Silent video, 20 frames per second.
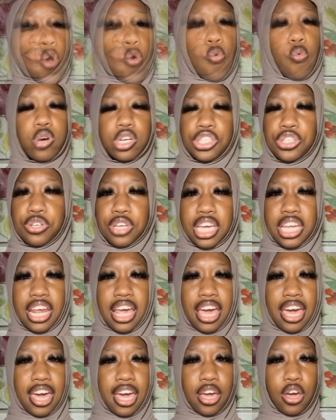Once you get a
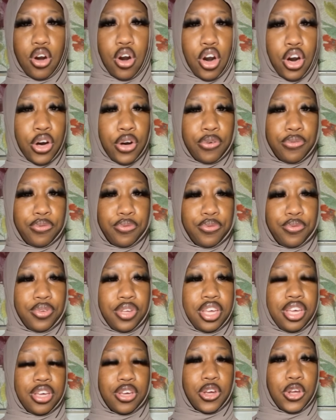hang of,
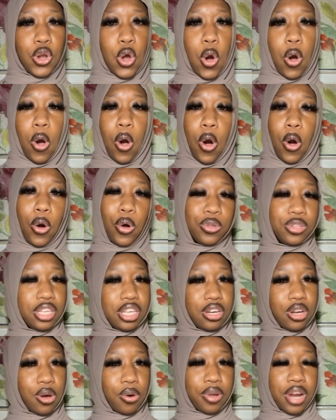you know,
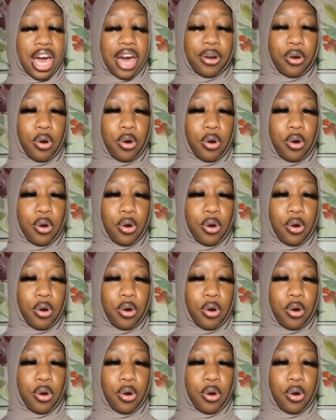knowing how to